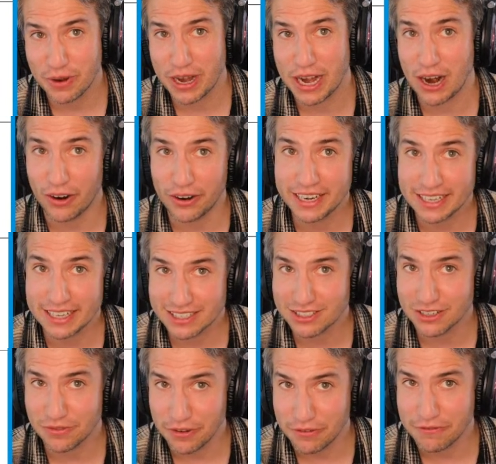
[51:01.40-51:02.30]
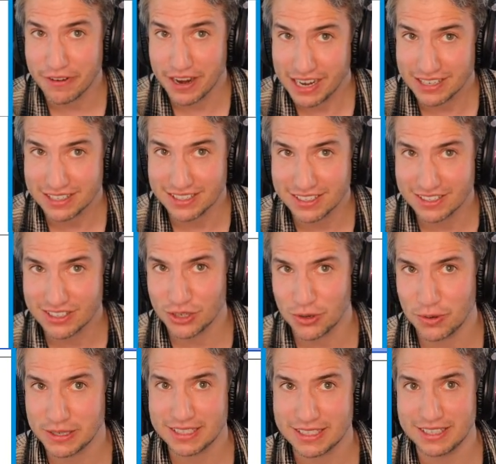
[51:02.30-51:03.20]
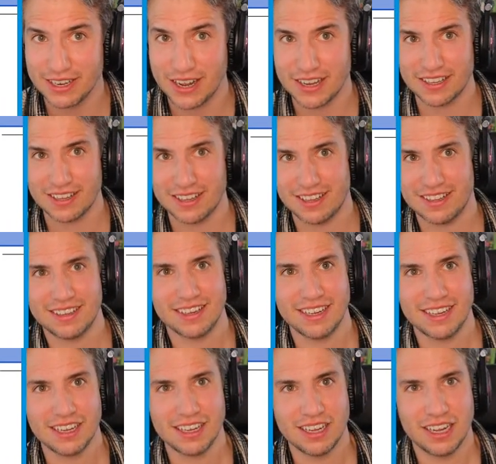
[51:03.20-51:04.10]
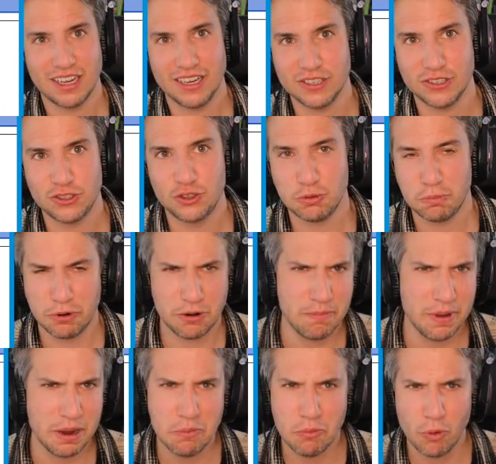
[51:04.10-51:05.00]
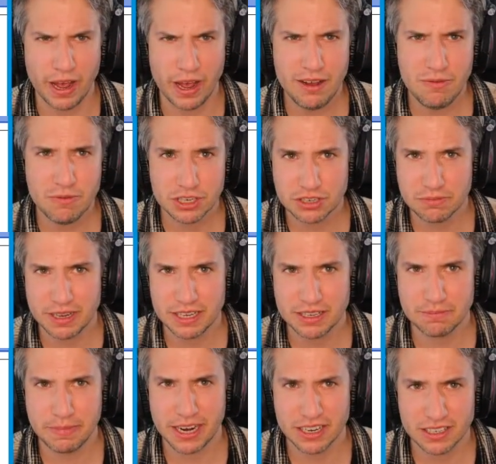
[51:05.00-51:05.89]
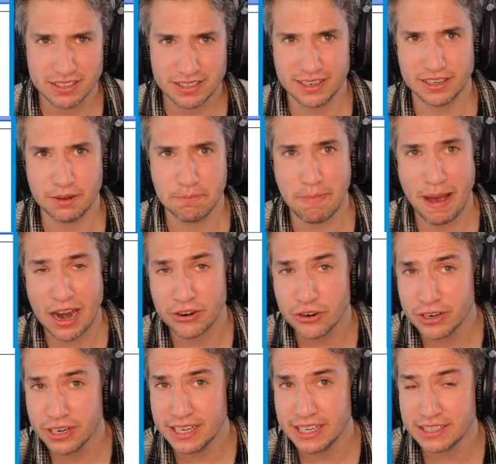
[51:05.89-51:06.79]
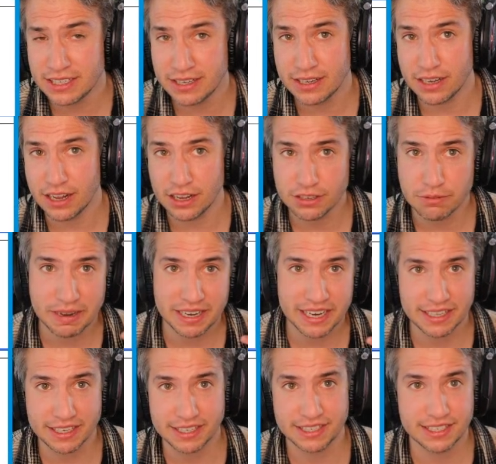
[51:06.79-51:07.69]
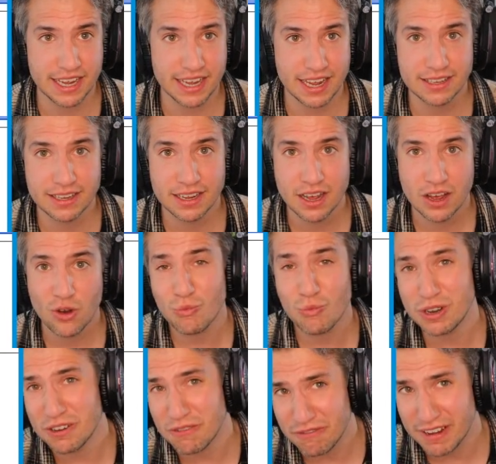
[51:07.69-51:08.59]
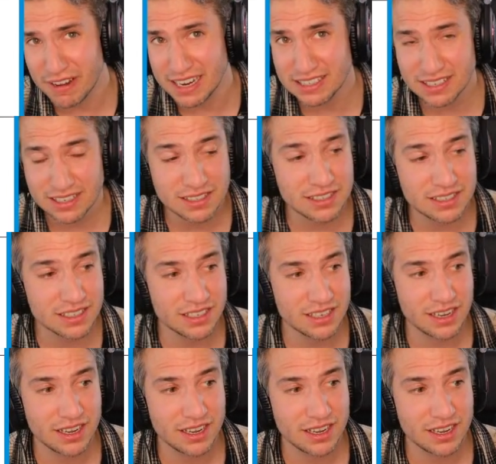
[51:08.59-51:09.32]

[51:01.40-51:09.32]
regardless of the phases. So it's not a super BIM way, which means because the pattern isn't automatically set with the phases,